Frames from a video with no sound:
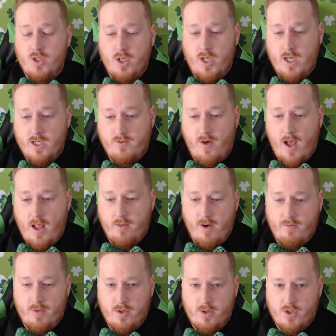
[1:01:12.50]
is violent
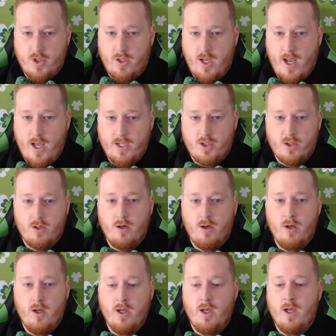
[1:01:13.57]
revolution the answer?
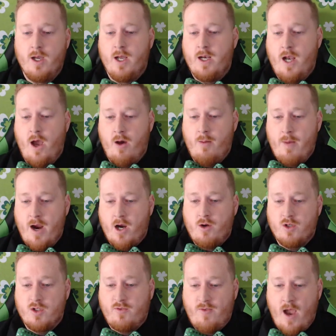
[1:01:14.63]
Now, America
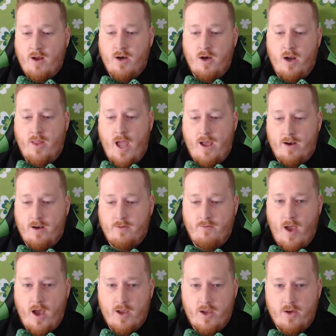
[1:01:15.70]
was founded on that
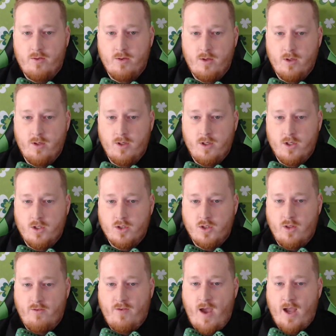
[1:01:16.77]
value. So
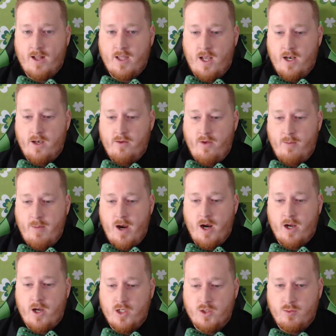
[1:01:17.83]
the fact that
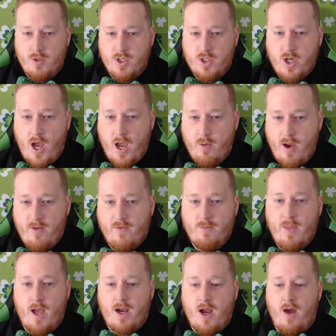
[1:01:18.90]
Americans would shy away from
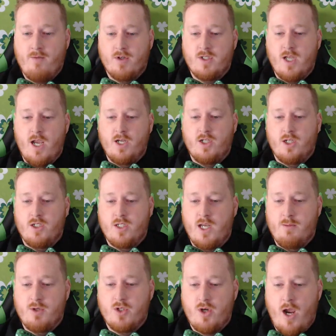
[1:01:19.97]
that conversation
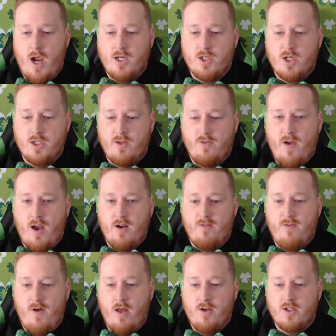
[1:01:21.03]
seems strange, because the founding
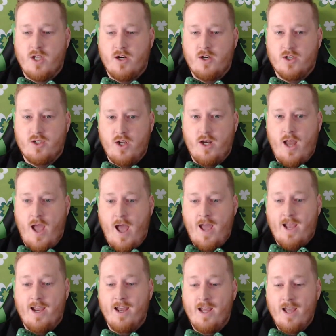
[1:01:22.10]
fathers understood,
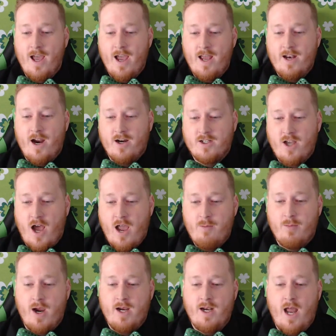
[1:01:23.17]
hey, in our time
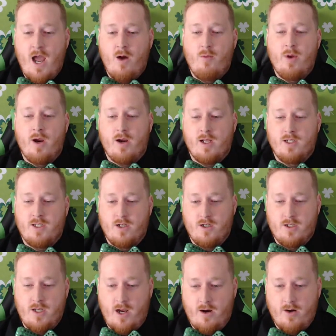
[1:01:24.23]
right now, we are
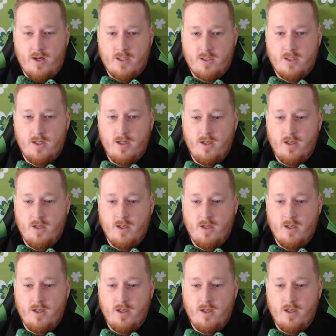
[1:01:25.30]
considered terrorists.